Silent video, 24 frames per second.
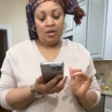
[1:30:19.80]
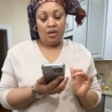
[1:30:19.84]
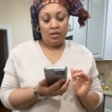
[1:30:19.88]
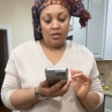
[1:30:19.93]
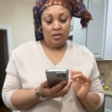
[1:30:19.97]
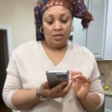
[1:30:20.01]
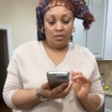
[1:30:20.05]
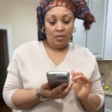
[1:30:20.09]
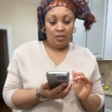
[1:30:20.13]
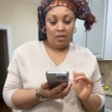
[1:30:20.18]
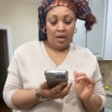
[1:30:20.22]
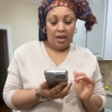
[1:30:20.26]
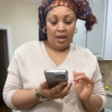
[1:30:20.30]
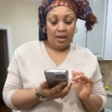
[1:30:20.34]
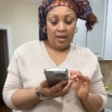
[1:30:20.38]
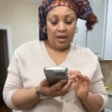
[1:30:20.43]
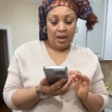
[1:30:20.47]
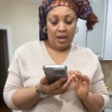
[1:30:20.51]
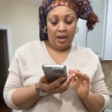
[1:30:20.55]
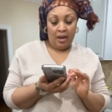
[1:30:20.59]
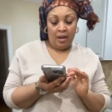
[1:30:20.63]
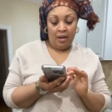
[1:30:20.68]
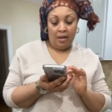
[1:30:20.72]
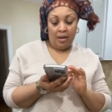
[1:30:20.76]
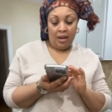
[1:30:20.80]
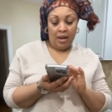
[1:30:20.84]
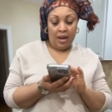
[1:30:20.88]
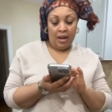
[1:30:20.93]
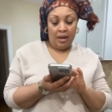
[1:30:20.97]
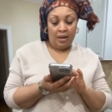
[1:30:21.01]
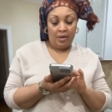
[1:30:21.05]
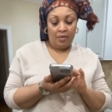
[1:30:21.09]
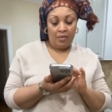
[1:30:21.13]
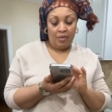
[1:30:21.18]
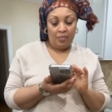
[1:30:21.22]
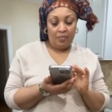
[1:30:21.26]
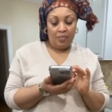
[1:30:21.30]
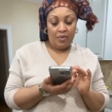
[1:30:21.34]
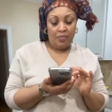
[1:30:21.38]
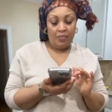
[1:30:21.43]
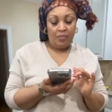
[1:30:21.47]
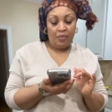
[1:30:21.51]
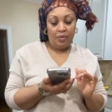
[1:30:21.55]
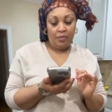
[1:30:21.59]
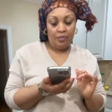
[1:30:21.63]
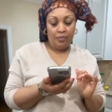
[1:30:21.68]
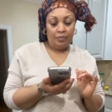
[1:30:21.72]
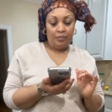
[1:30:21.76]
I just don't like
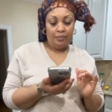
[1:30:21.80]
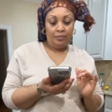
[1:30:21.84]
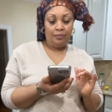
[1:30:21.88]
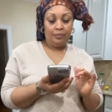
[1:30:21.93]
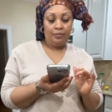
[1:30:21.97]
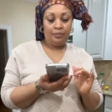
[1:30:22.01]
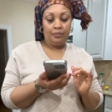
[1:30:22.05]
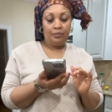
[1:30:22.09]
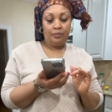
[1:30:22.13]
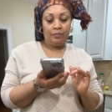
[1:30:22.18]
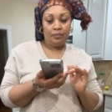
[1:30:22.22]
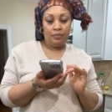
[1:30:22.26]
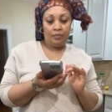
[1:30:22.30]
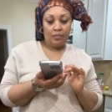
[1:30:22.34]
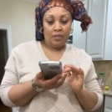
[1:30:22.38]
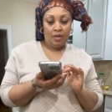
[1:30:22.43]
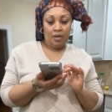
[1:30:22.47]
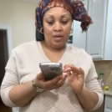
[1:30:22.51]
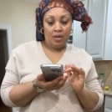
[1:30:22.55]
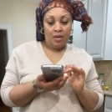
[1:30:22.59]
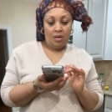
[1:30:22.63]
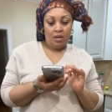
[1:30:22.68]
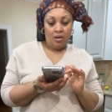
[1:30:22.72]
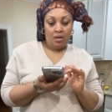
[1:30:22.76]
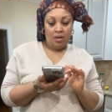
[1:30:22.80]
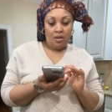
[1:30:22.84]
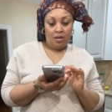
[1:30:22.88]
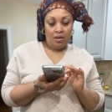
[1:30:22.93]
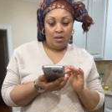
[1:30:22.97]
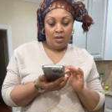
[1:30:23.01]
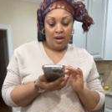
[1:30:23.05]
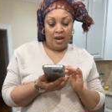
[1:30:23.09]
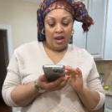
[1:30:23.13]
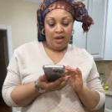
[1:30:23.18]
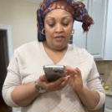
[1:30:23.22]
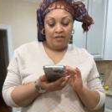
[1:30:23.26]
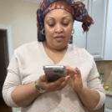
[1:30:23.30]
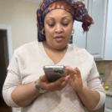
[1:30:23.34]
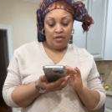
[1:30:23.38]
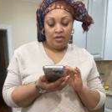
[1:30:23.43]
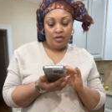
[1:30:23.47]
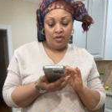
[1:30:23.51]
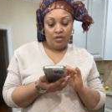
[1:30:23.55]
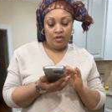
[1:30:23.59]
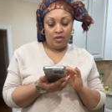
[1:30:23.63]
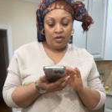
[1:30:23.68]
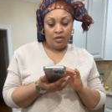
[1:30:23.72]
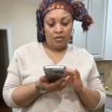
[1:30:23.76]
angry people.
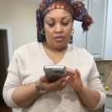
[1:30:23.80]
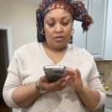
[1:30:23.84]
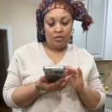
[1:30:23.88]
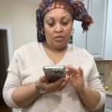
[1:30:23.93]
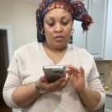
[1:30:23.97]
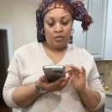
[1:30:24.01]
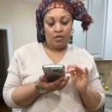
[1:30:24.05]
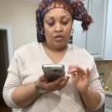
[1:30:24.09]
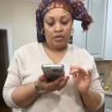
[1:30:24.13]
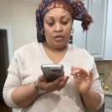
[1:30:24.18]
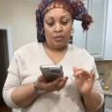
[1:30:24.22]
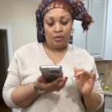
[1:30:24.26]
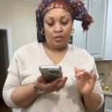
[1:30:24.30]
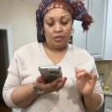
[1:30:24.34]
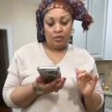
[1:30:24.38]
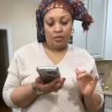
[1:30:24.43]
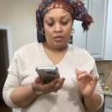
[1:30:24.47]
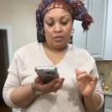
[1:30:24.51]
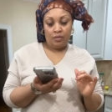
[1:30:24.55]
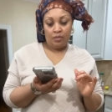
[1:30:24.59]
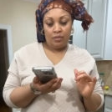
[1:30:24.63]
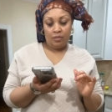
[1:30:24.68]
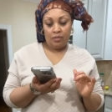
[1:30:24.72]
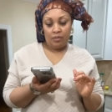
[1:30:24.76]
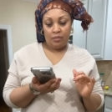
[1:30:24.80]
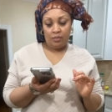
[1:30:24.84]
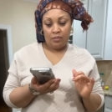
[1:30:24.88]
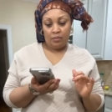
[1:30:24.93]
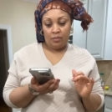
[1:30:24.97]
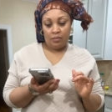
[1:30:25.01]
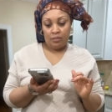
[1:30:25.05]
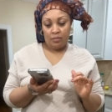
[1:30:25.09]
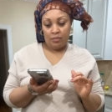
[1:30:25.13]
Life is just too short.